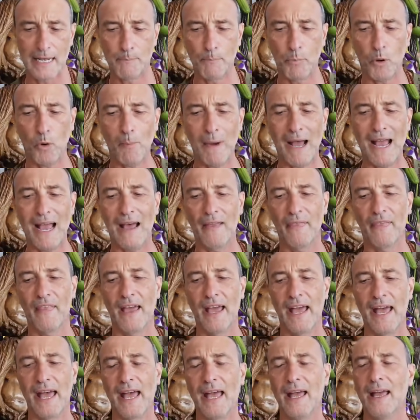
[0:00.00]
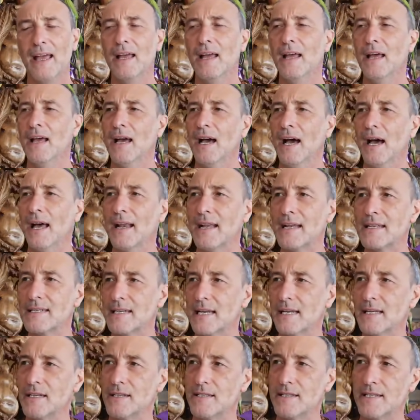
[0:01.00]
I put my hand there and I
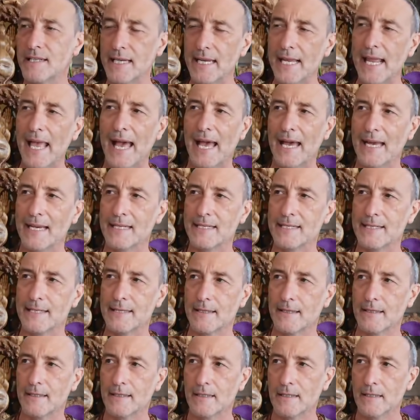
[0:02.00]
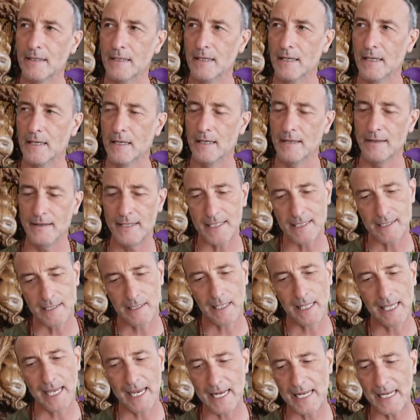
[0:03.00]
said, You see, guys,
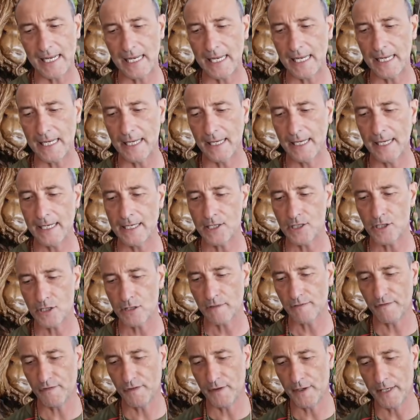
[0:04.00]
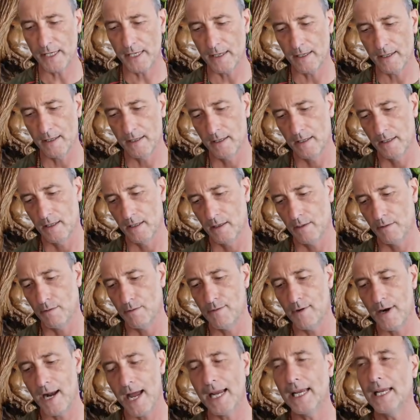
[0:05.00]
this lady here is suffering
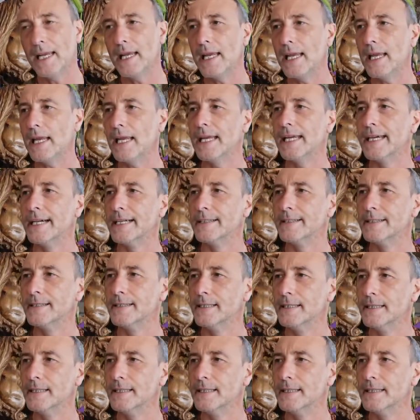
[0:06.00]
right here.